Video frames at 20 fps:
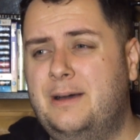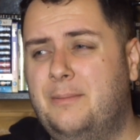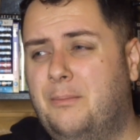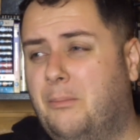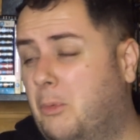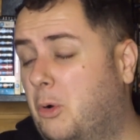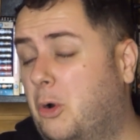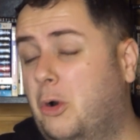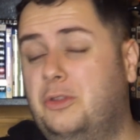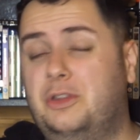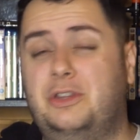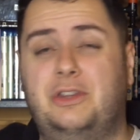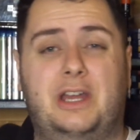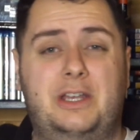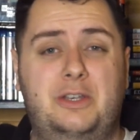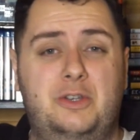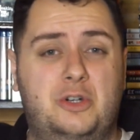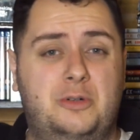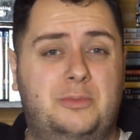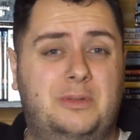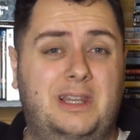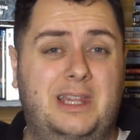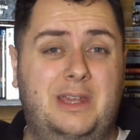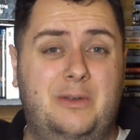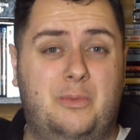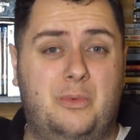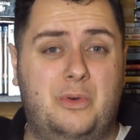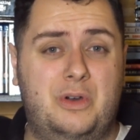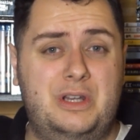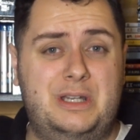more than I normally
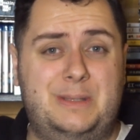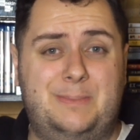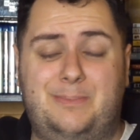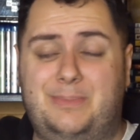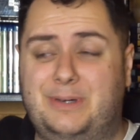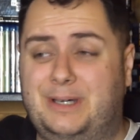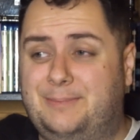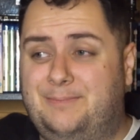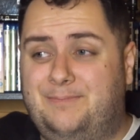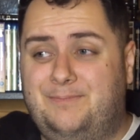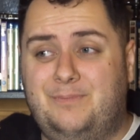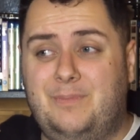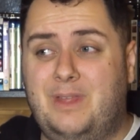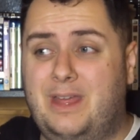would, but